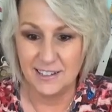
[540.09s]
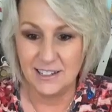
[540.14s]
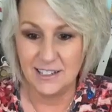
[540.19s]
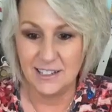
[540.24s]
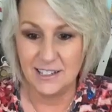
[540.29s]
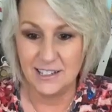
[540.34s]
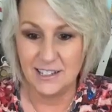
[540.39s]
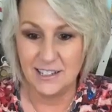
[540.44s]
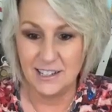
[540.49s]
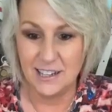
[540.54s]

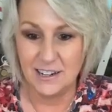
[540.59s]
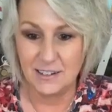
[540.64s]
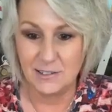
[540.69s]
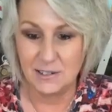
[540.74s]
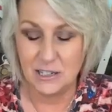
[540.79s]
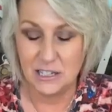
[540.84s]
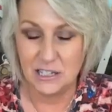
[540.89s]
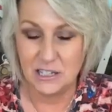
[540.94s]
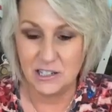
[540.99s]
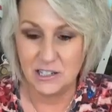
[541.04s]
Lisa said
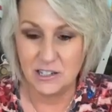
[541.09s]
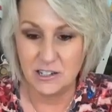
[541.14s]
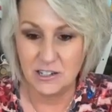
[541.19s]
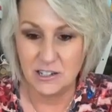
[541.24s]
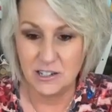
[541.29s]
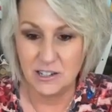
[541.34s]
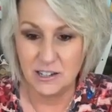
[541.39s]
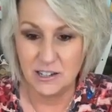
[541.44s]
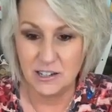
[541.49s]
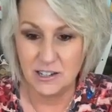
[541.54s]
it was a
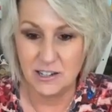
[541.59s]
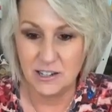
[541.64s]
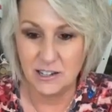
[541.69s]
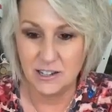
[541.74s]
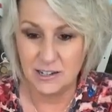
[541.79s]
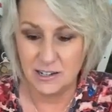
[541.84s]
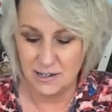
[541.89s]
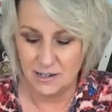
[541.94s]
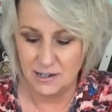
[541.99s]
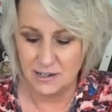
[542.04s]

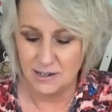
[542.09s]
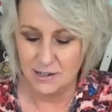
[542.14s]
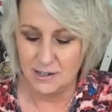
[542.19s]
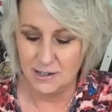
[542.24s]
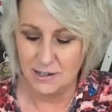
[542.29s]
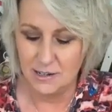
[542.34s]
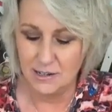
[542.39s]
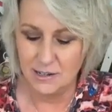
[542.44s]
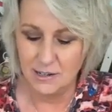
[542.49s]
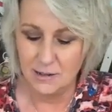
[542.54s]
stud.
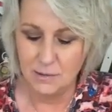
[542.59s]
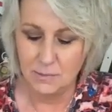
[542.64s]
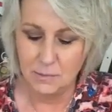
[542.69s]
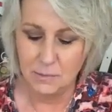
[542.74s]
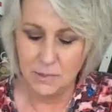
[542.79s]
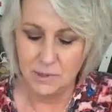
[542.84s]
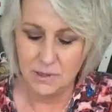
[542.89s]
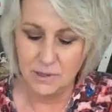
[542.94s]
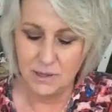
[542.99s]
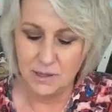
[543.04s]

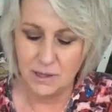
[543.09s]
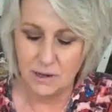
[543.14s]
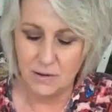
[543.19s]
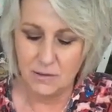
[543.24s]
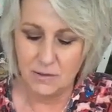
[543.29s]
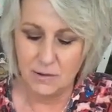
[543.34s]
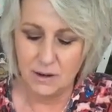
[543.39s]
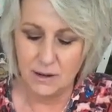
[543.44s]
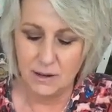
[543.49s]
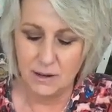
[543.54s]
Put
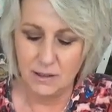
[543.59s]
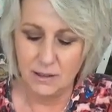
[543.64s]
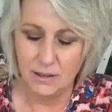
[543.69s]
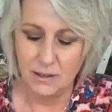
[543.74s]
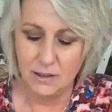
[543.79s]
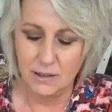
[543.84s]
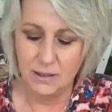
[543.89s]
that right